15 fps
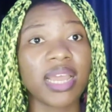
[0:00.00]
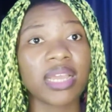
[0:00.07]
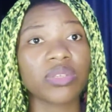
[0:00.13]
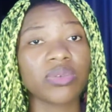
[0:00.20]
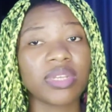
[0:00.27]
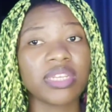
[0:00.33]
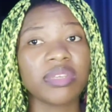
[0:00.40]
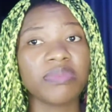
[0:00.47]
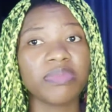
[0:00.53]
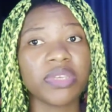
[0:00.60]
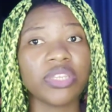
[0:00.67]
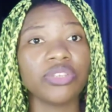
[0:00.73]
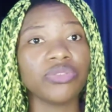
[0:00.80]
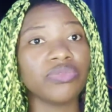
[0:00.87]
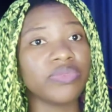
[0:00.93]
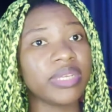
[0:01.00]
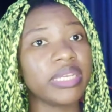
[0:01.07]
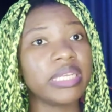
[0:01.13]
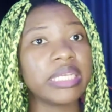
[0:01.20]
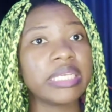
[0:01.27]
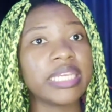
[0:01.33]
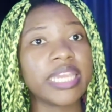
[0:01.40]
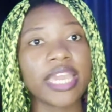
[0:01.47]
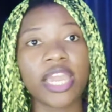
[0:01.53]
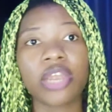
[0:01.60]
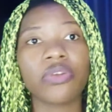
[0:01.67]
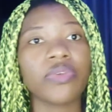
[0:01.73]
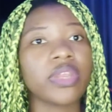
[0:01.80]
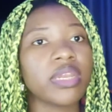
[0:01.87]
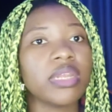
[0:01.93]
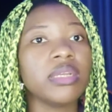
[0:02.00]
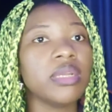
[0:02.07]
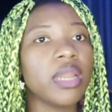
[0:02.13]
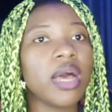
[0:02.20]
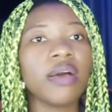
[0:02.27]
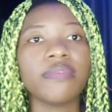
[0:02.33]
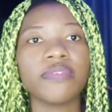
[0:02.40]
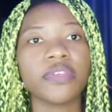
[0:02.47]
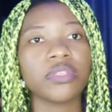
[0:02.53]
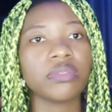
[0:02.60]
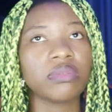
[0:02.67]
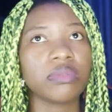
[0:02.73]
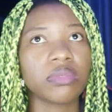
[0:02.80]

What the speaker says: actually been really caring and loving